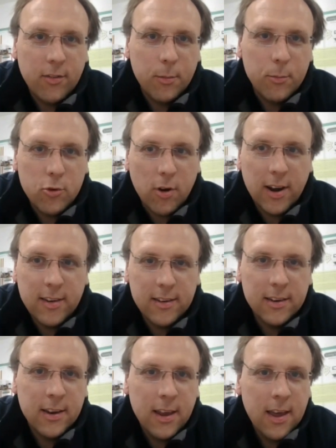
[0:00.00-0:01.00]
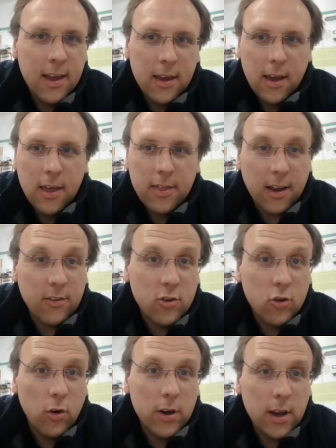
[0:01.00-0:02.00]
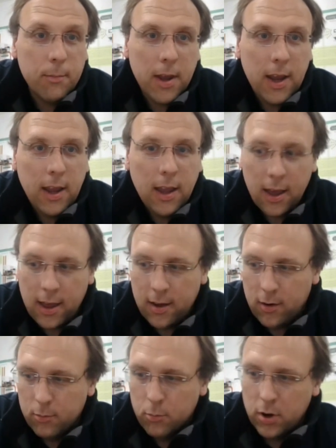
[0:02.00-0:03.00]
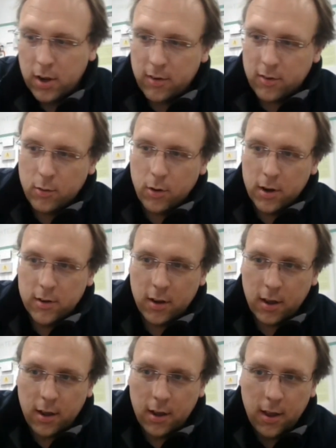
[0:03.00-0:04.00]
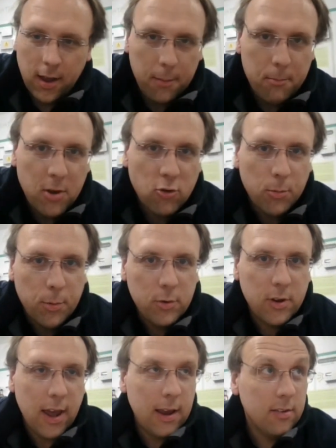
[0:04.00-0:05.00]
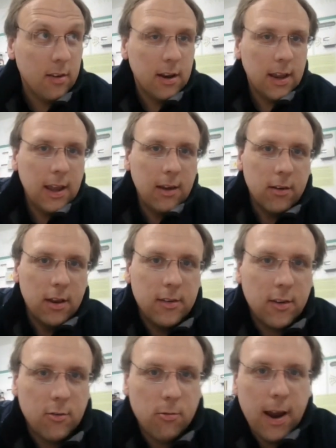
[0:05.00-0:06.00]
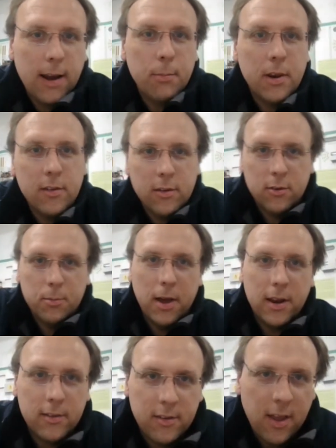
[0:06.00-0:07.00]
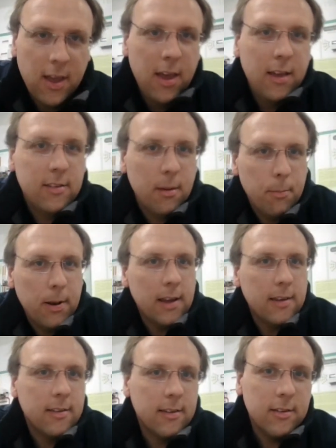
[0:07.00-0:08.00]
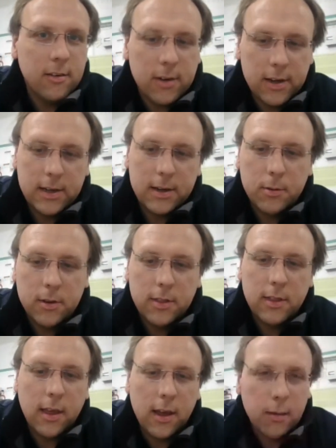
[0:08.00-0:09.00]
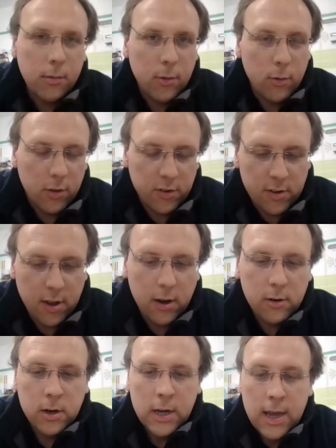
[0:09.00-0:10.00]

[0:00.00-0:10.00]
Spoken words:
from Drayton. Thanks for joining me on what is quite a miserable day. Certainly here it is. It's rain, but it's not as bad as some places. So I hear with all the snow.